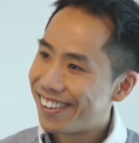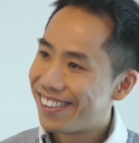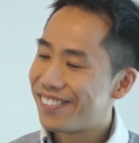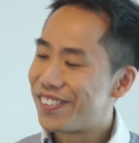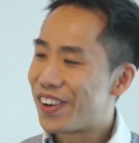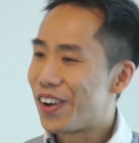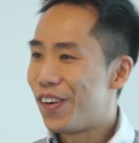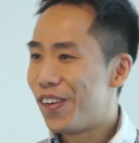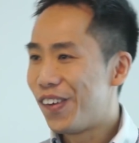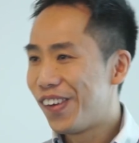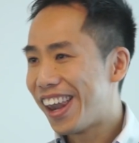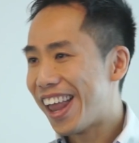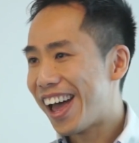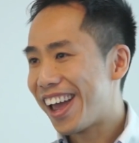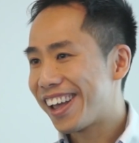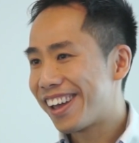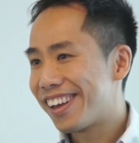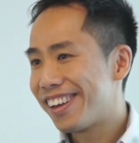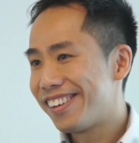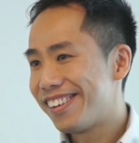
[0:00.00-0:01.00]
we all
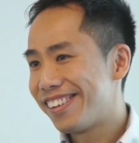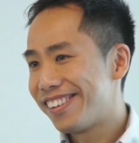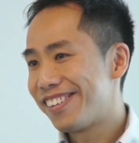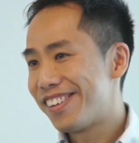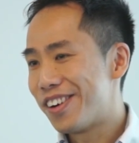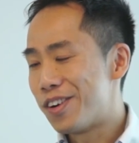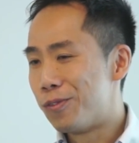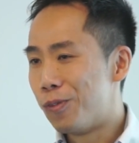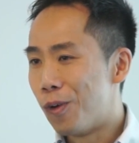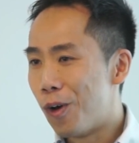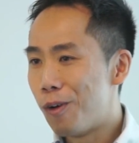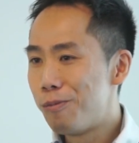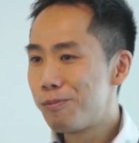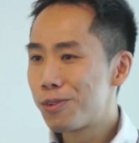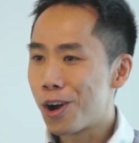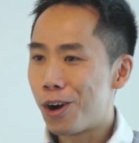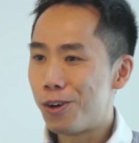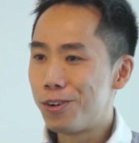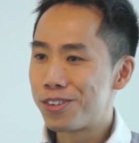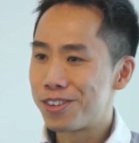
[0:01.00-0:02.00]
like warm,
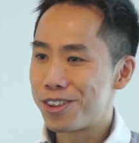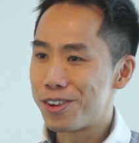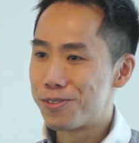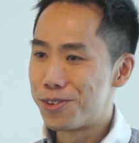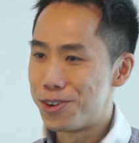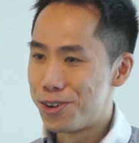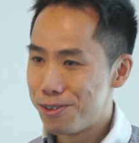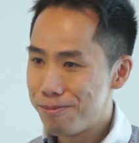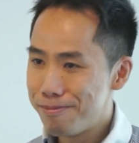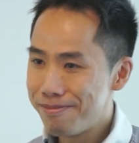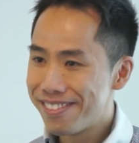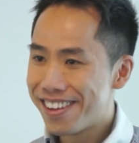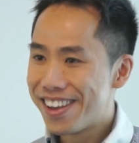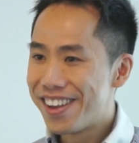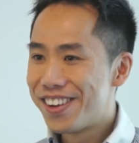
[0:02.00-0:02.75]
cozy room,